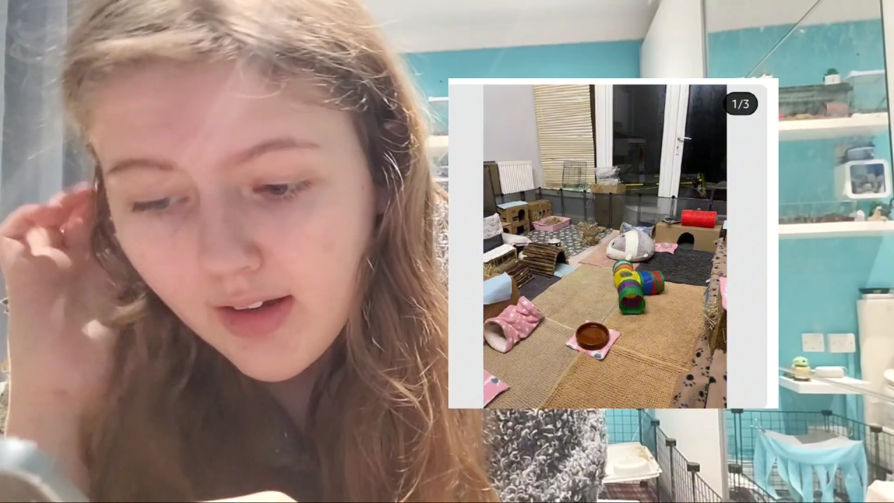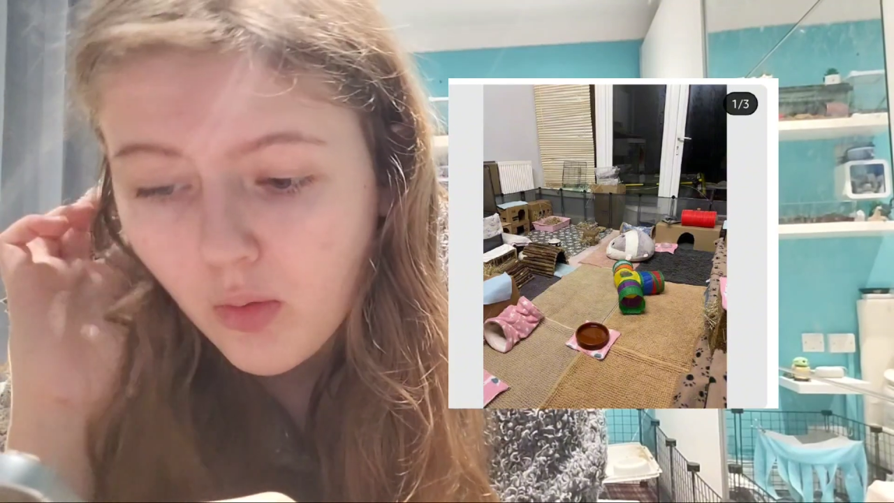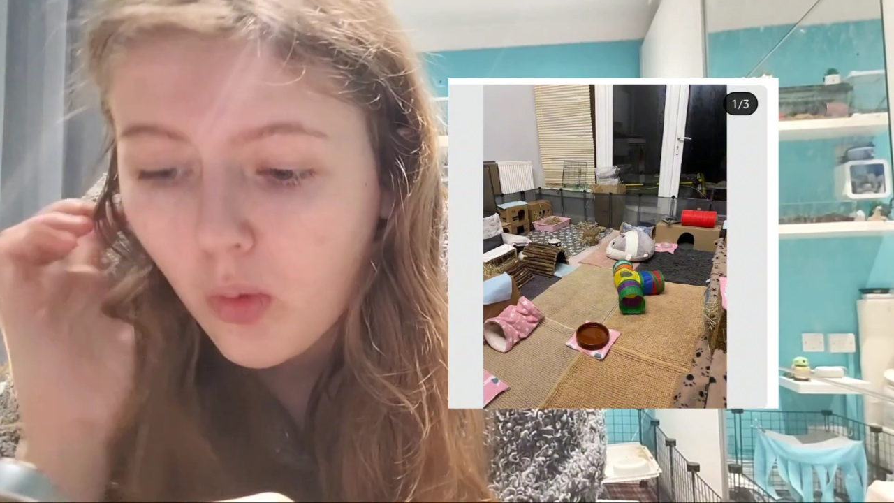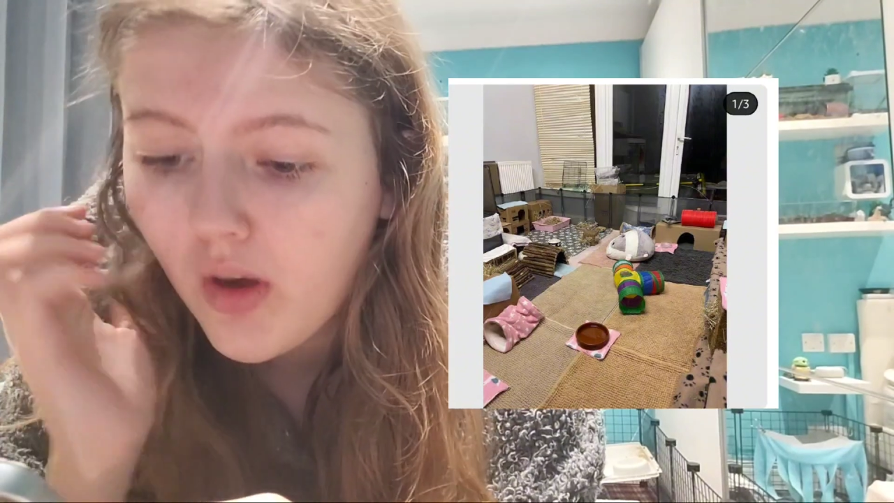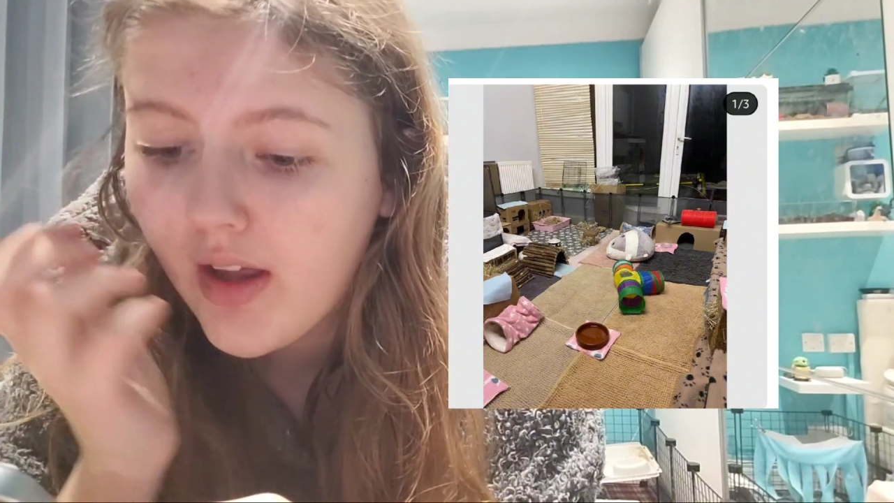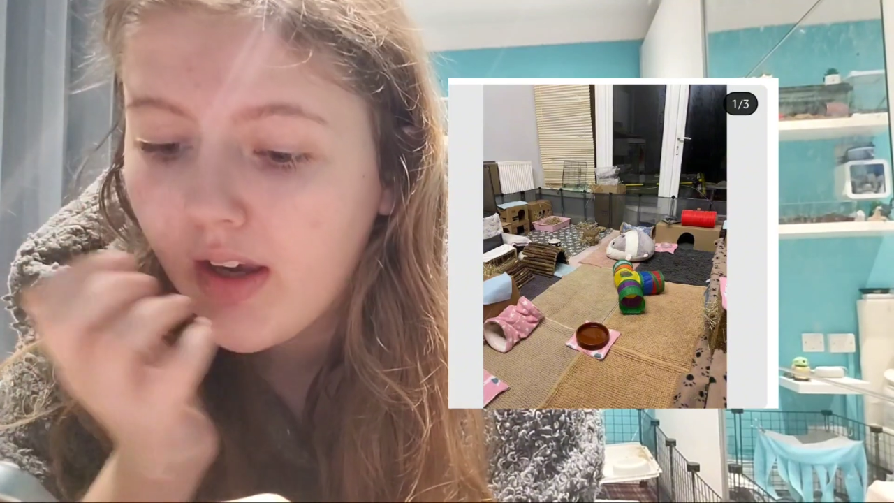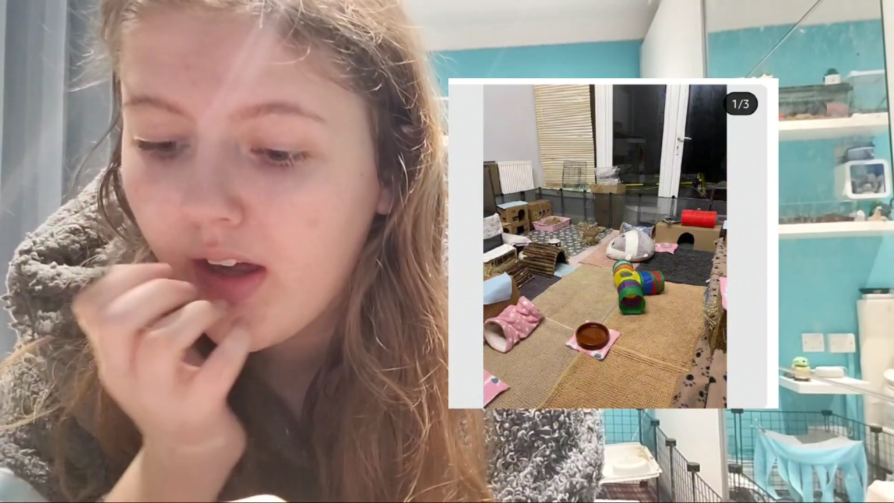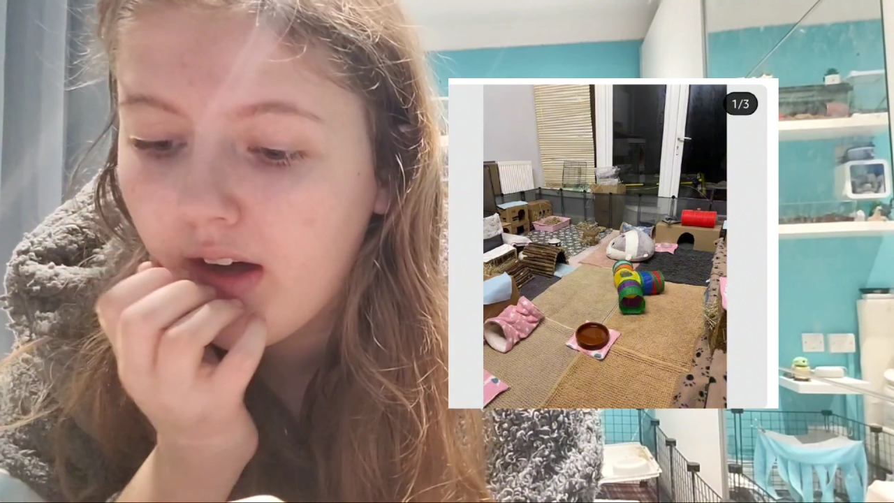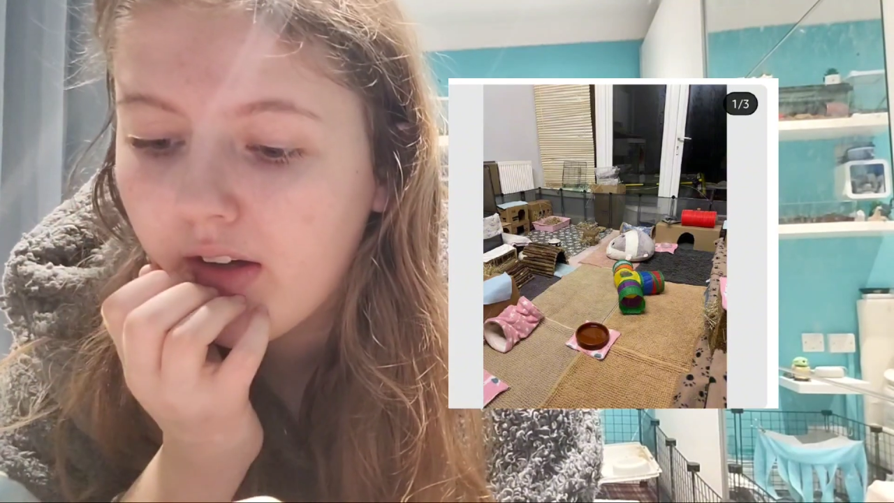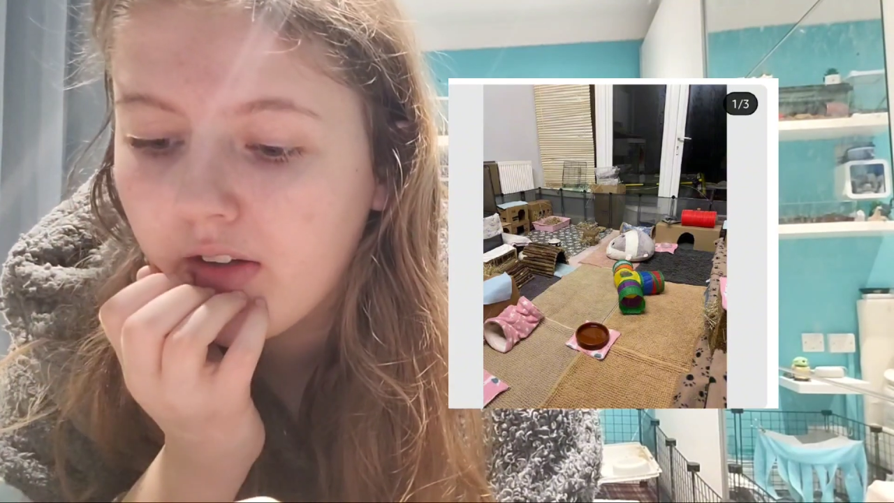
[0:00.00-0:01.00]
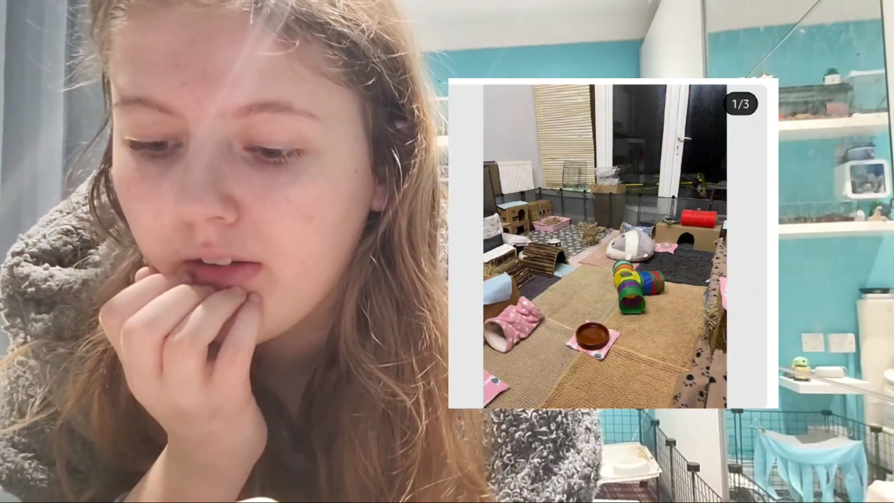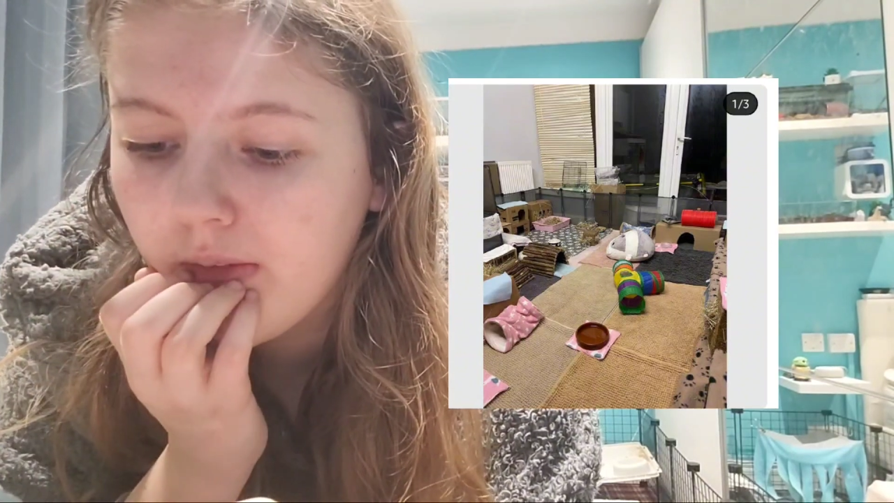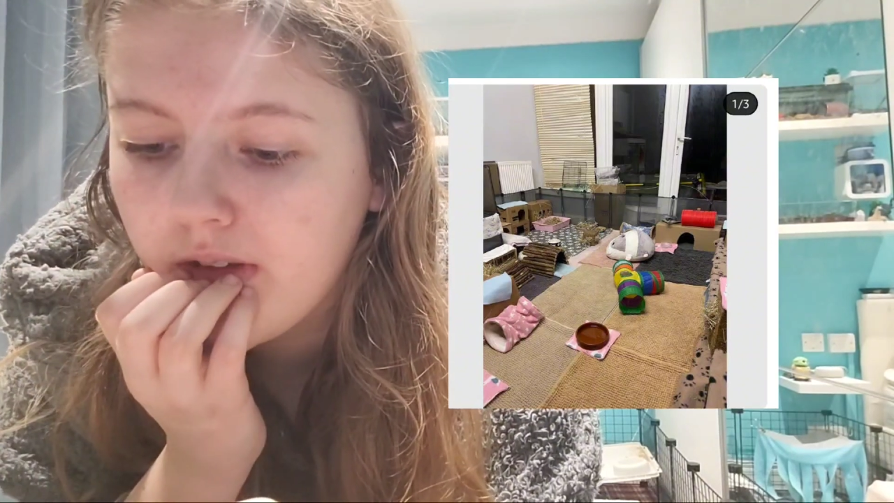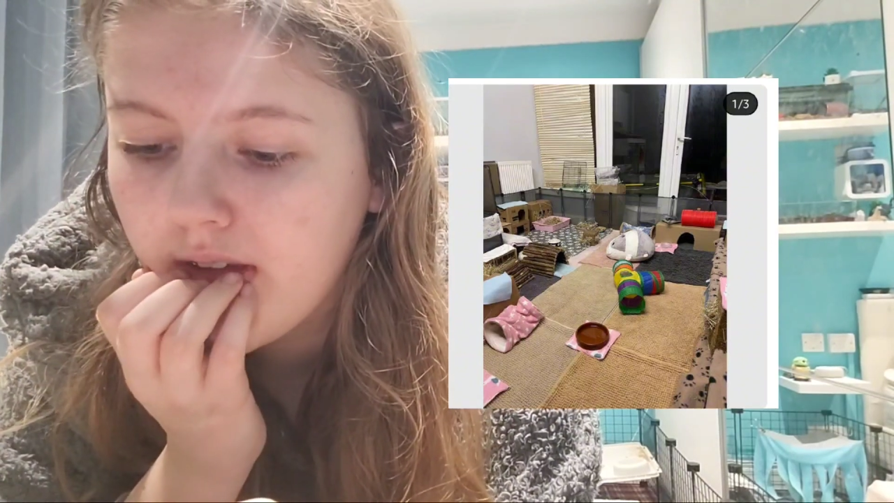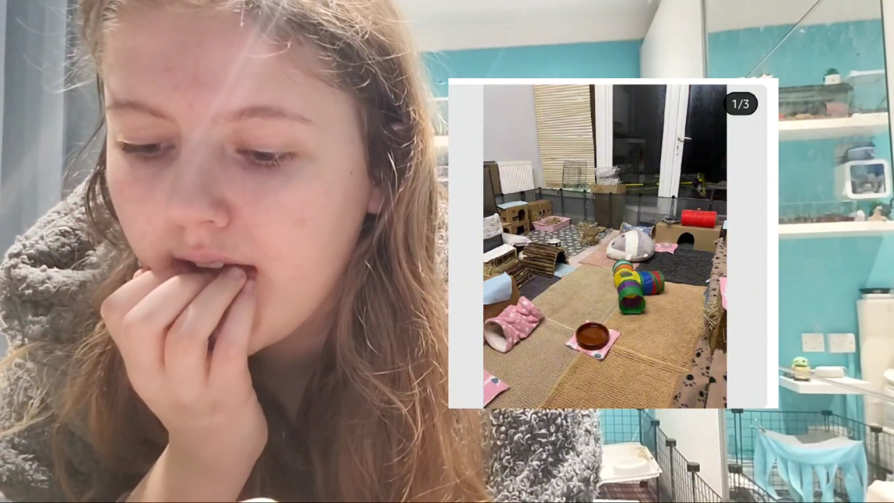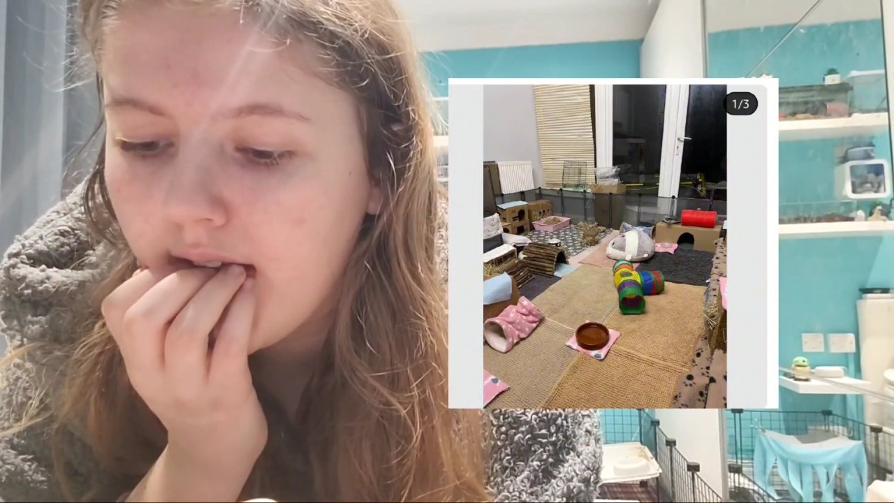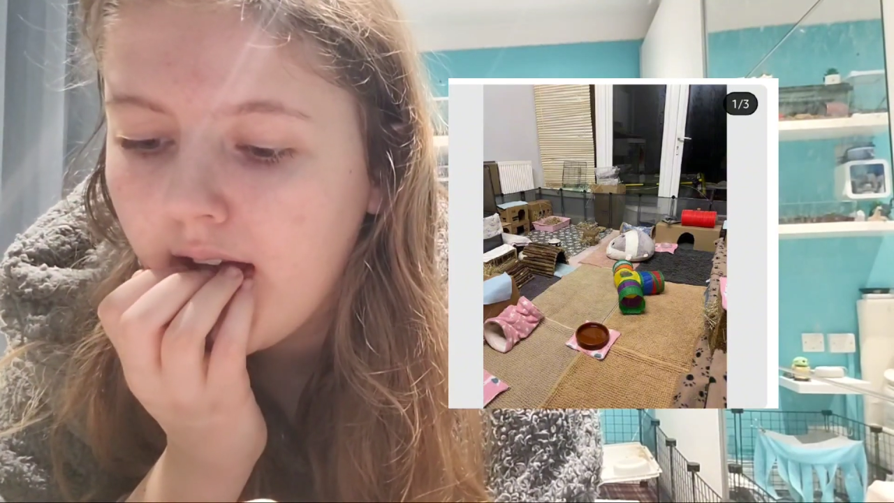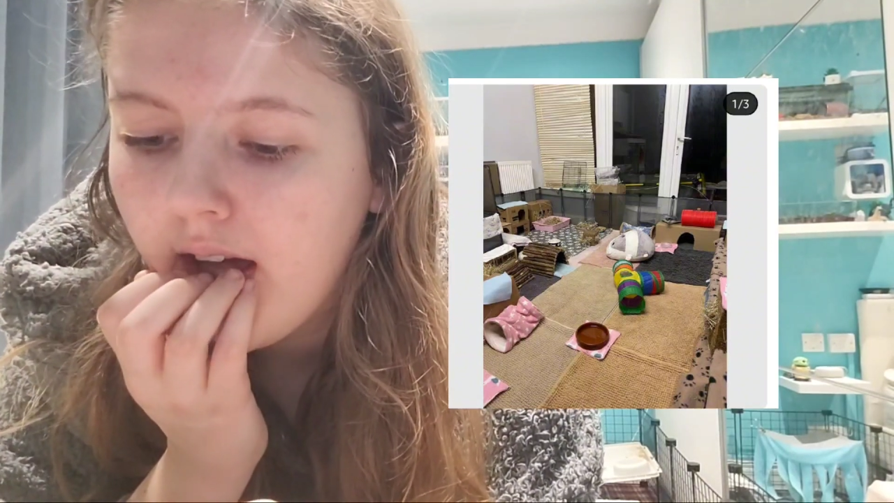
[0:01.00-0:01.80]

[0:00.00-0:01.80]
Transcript: quite a lot because obviously